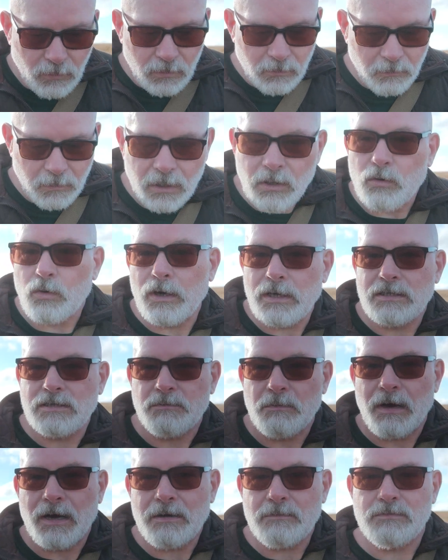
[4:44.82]
one of my OS
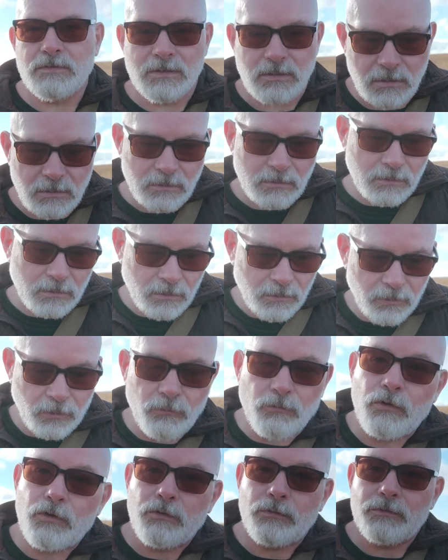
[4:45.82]
maps, the
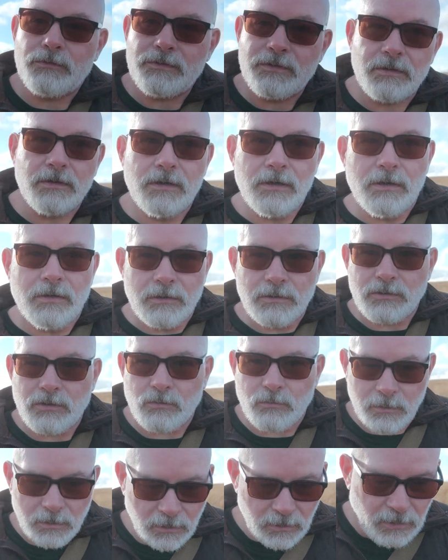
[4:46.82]
route, so
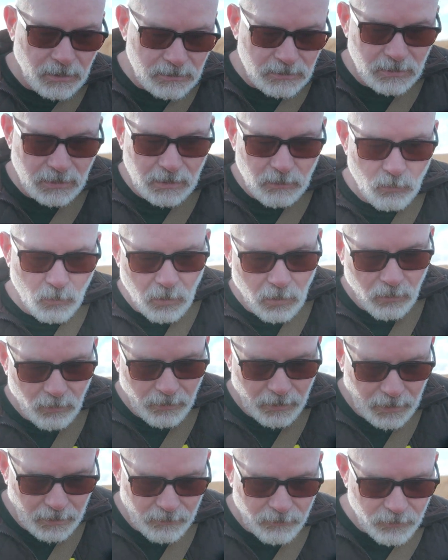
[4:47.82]
we can actually
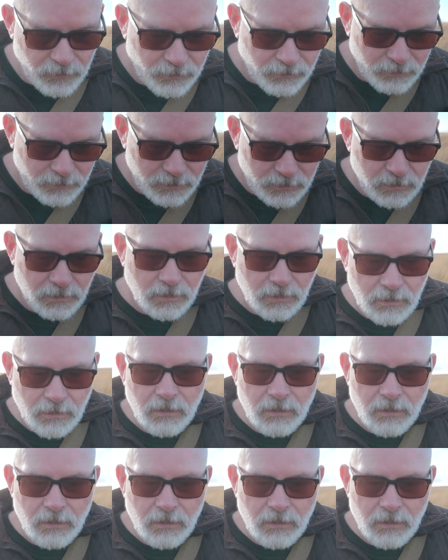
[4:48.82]
walk that route.